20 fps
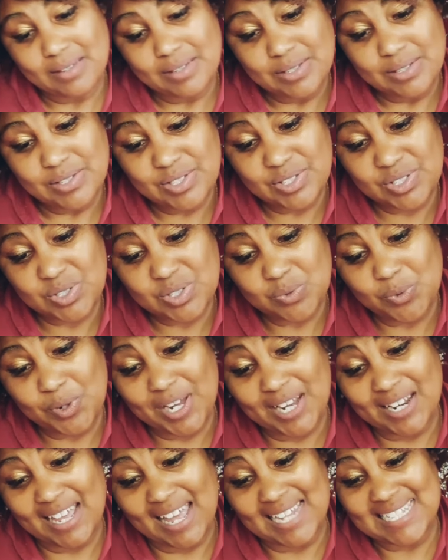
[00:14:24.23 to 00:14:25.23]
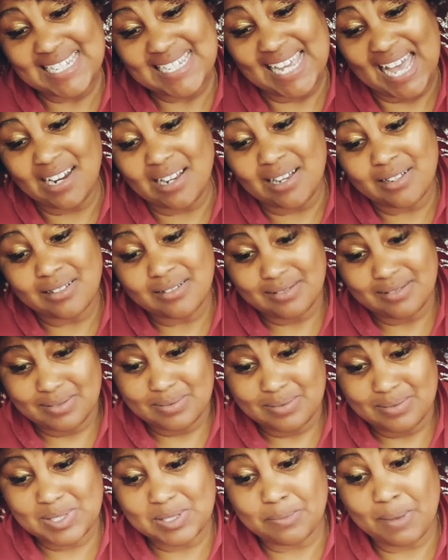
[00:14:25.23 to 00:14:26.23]
Sweet antenna,
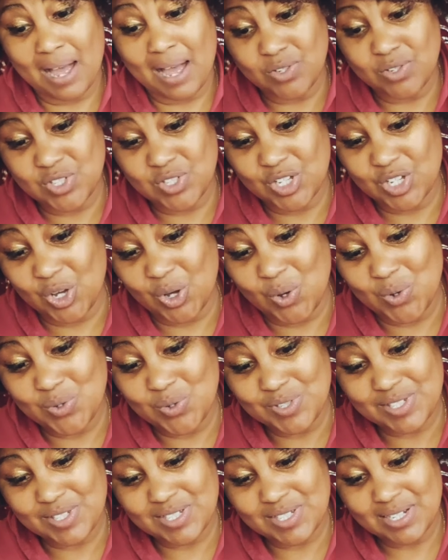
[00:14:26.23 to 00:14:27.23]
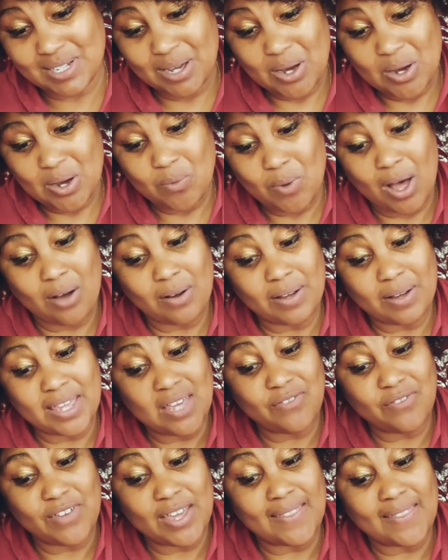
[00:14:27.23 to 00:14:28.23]
smiles the ghost while
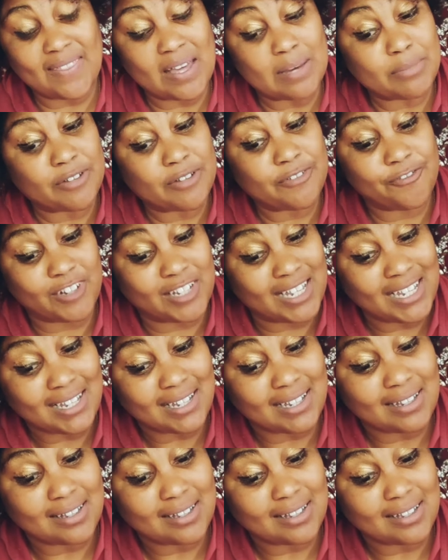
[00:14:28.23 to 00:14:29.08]
giving them a flick.